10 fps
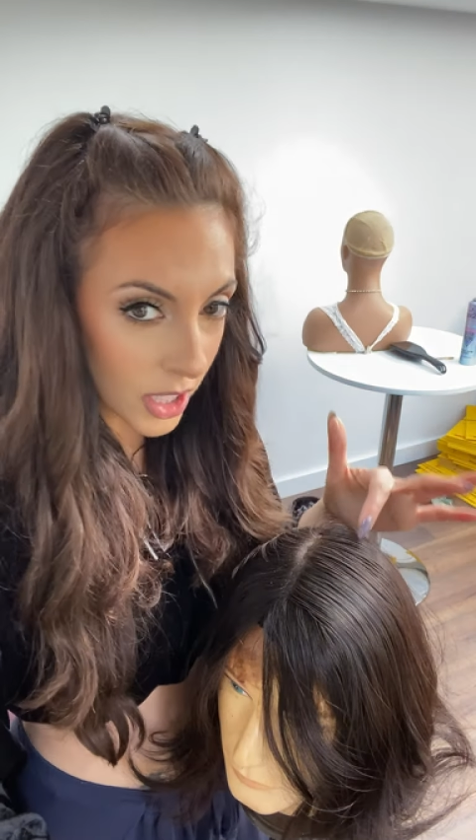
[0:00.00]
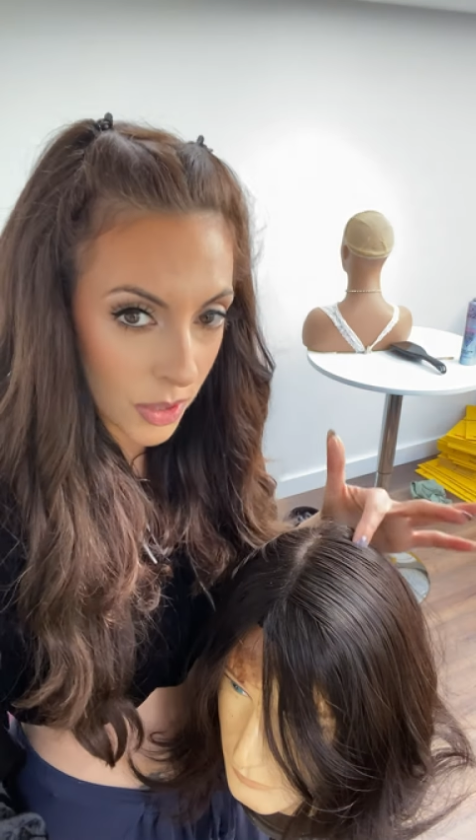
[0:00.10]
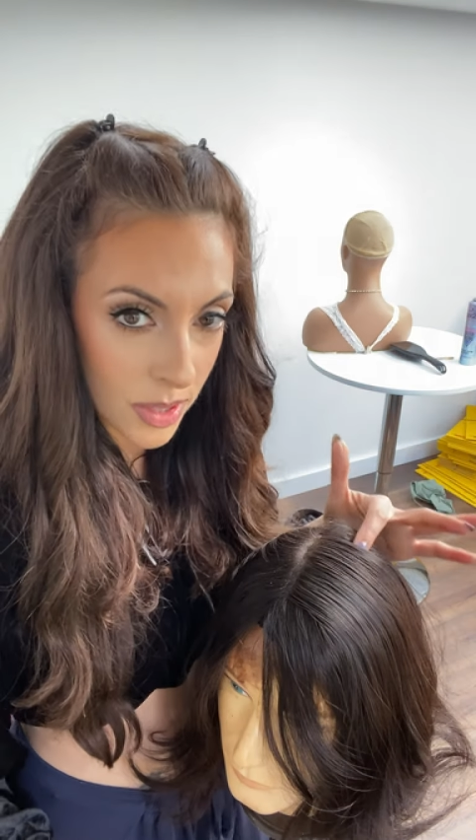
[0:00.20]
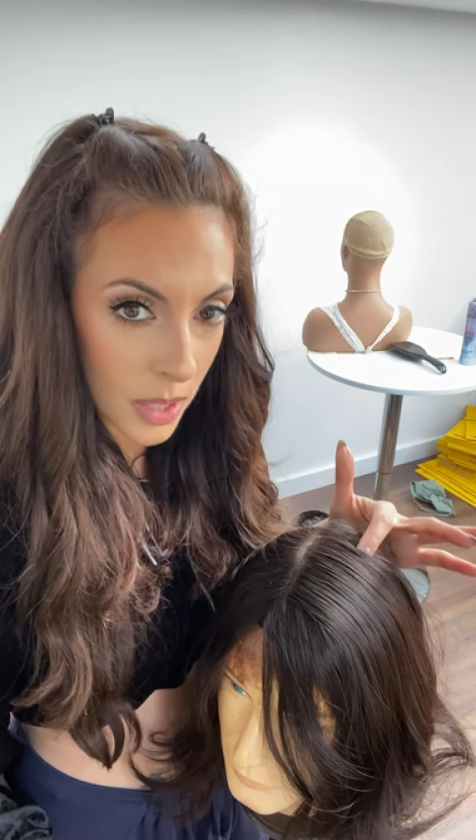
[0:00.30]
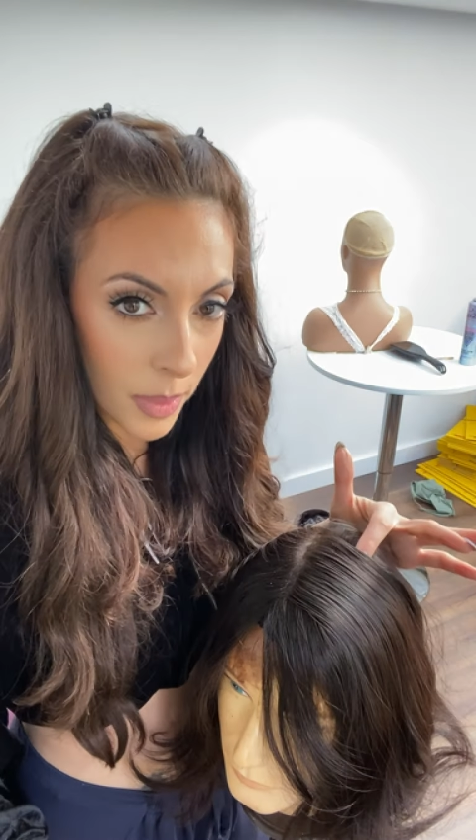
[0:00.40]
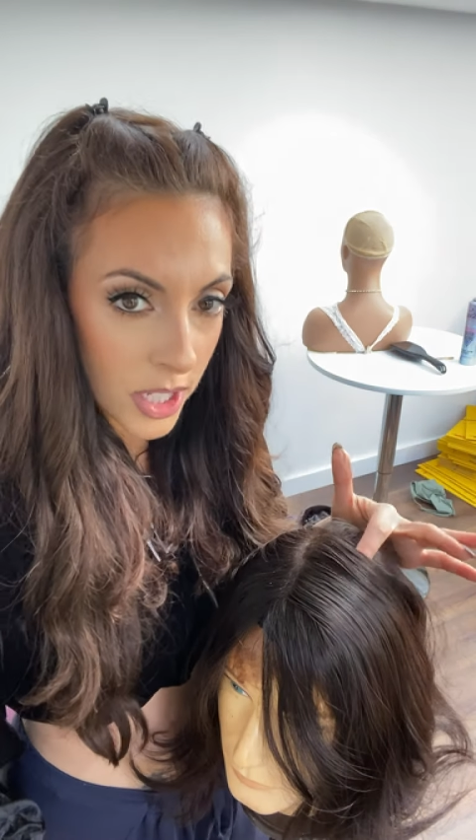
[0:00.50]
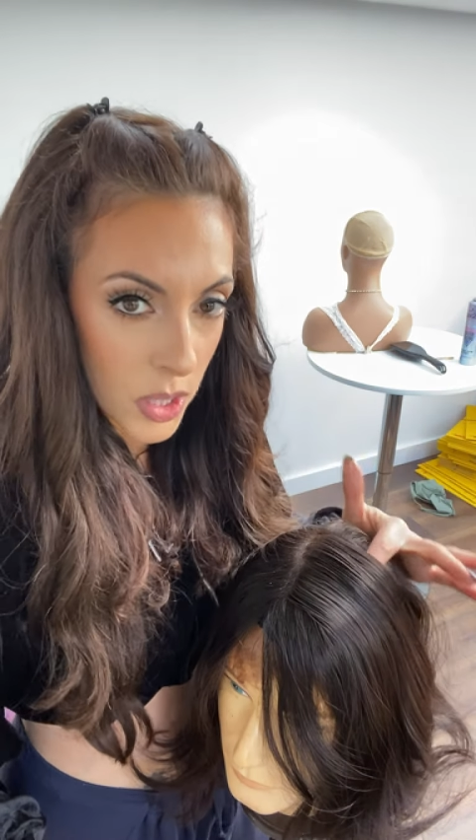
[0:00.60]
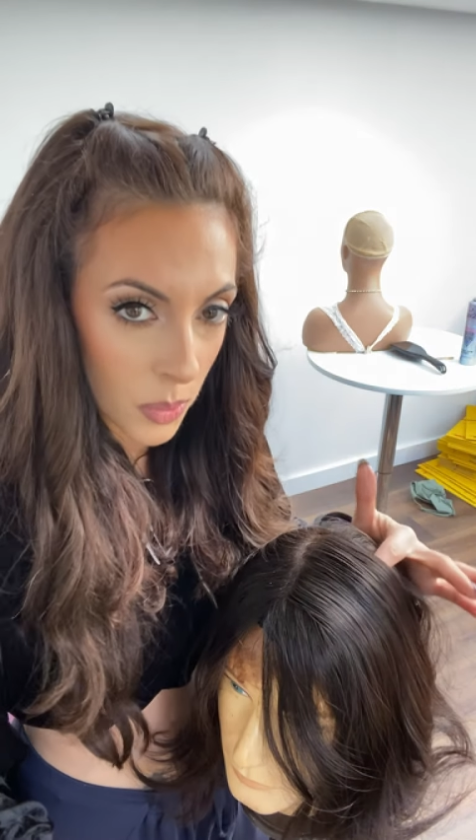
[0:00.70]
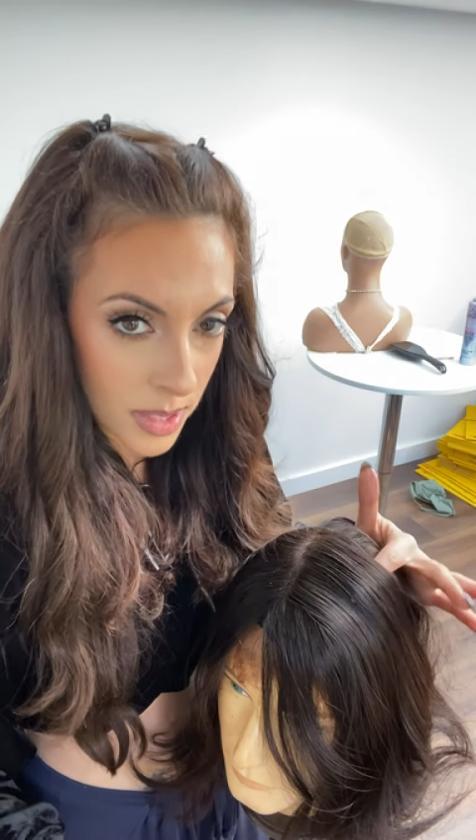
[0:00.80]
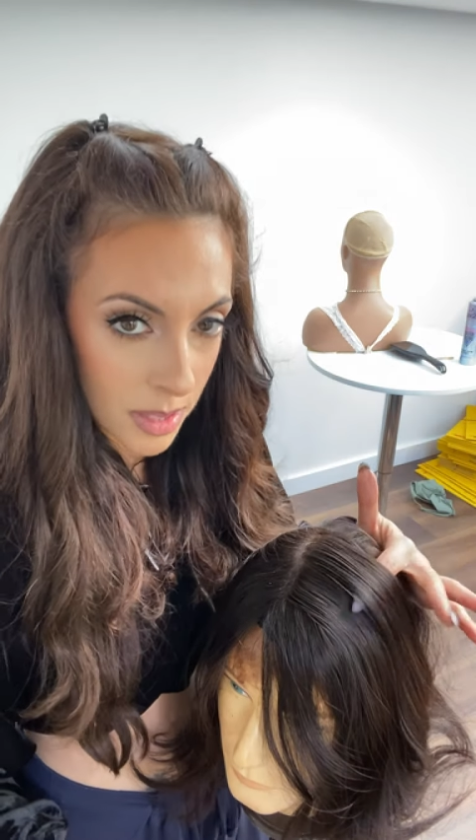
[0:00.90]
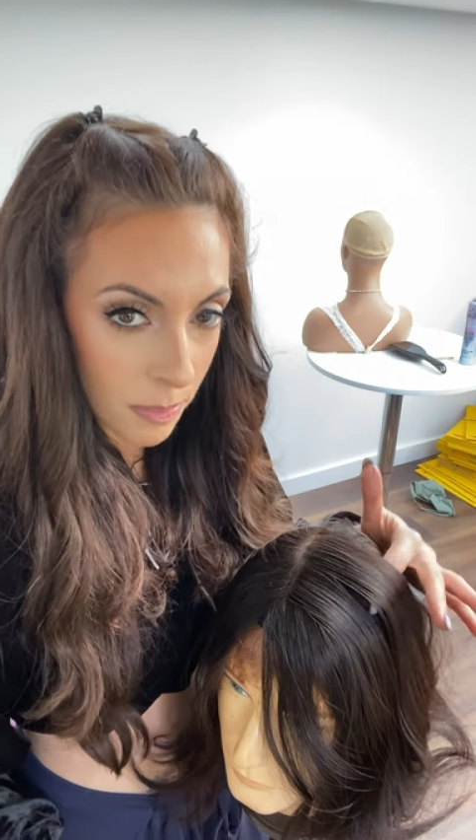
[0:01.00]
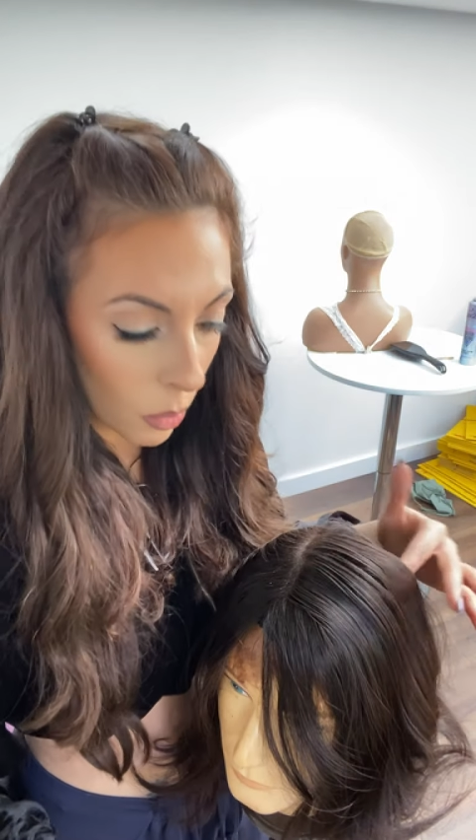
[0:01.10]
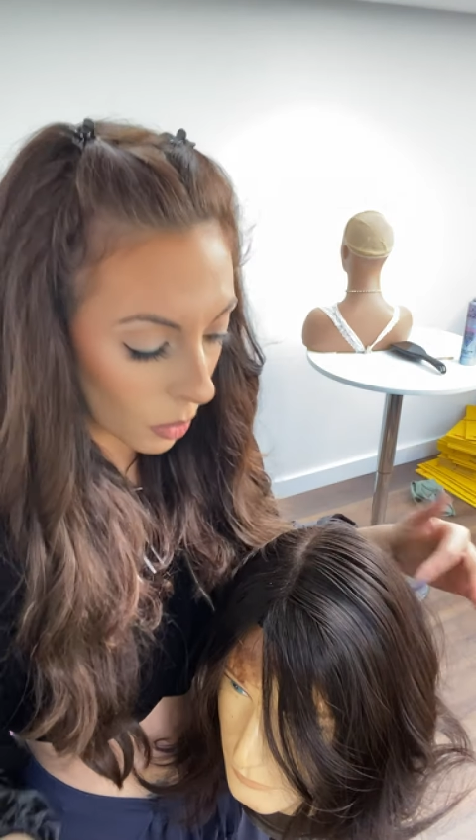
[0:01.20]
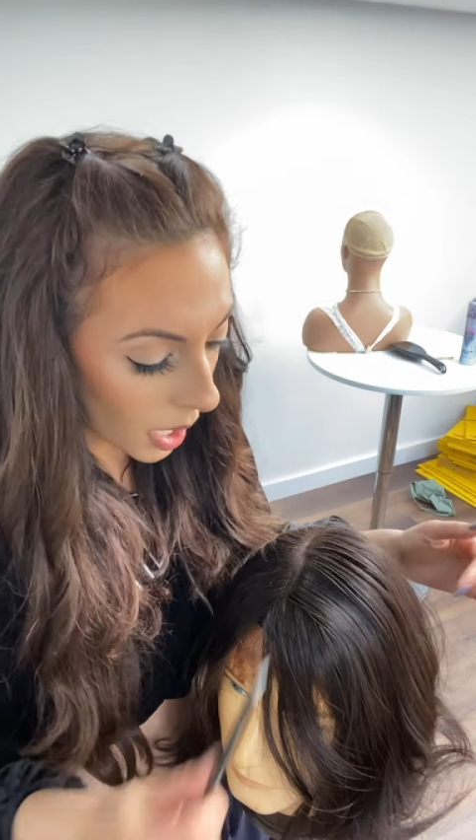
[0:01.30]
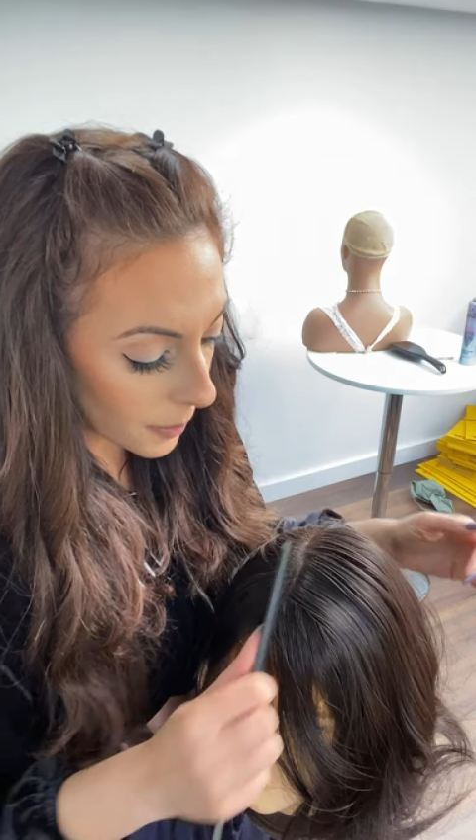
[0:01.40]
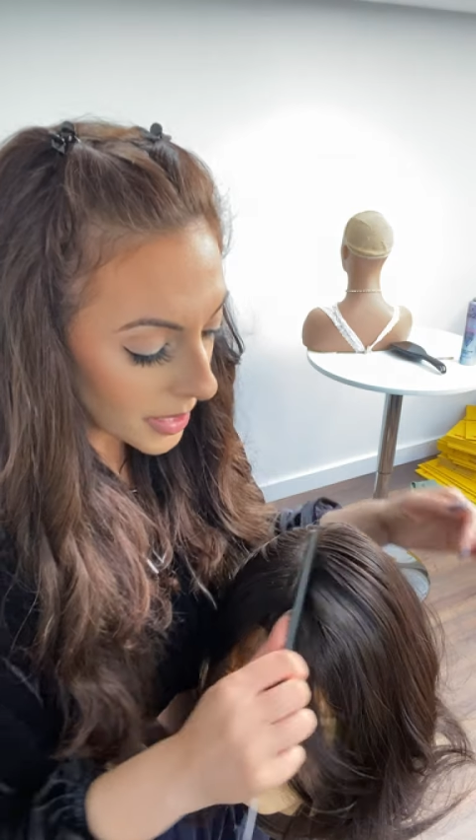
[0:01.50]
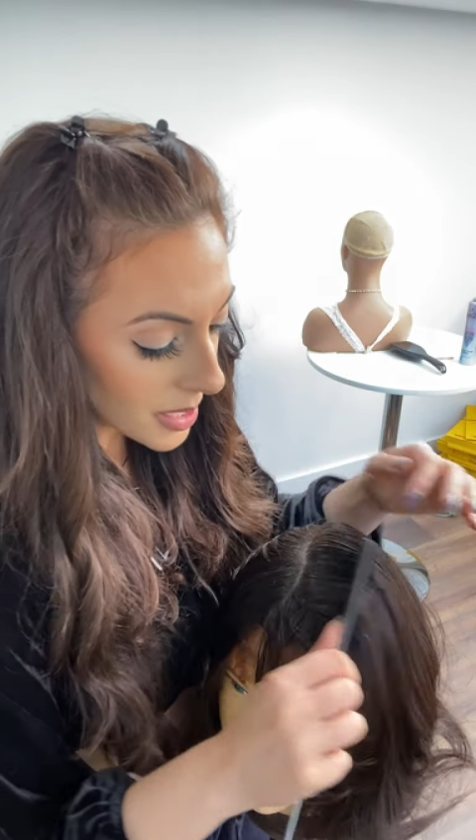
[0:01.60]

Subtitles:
can you see where it just wants to bulk up?